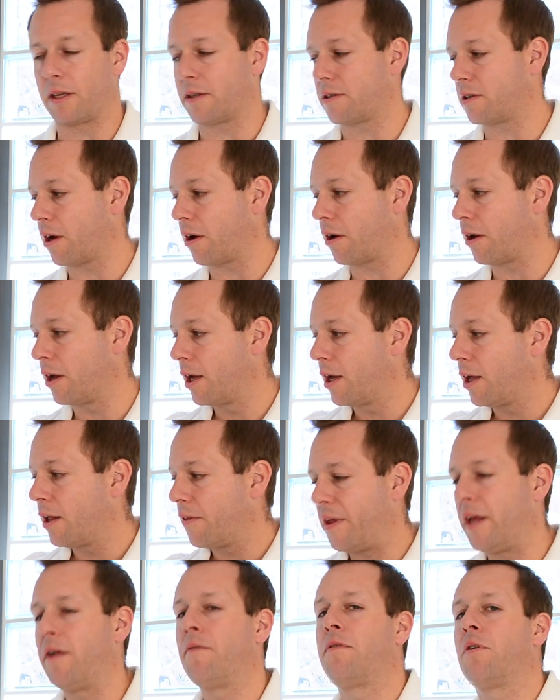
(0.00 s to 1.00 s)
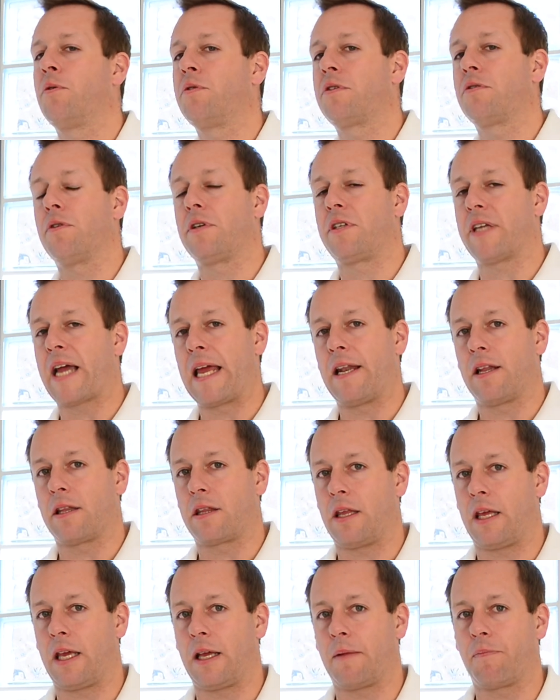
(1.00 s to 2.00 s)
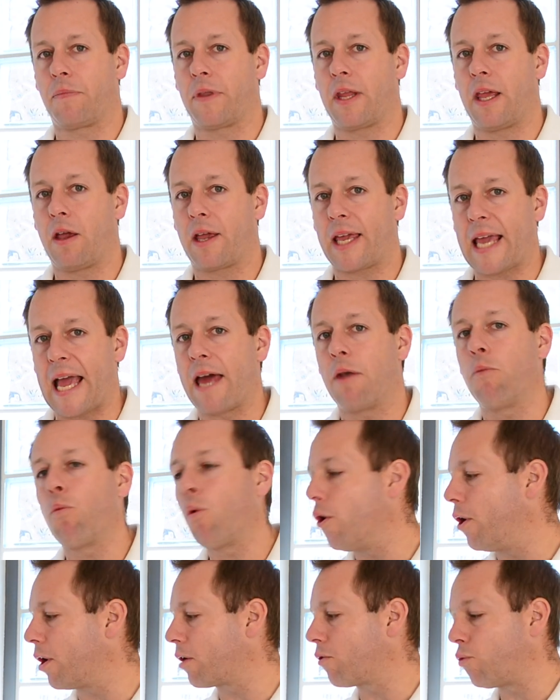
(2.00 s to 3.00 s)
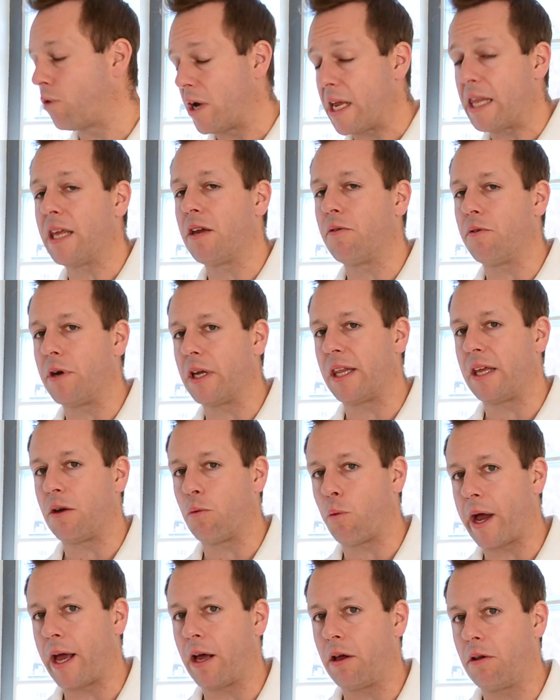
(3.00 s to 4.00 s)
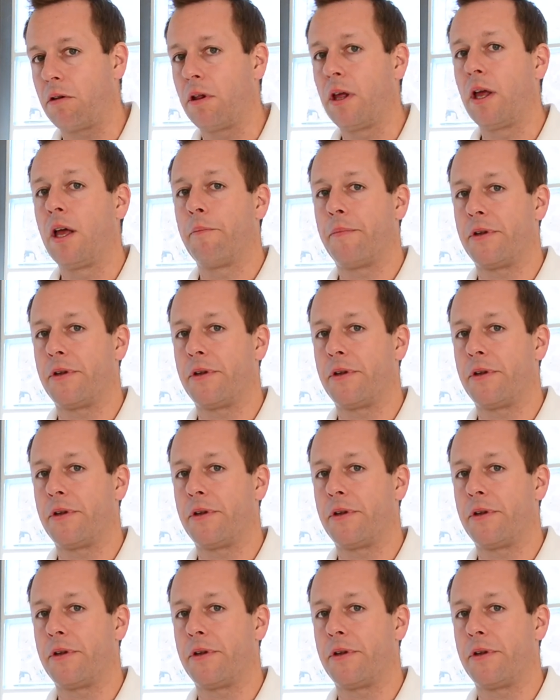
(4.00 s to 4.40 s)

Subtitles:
So the influencer retainer thing can work really, really well,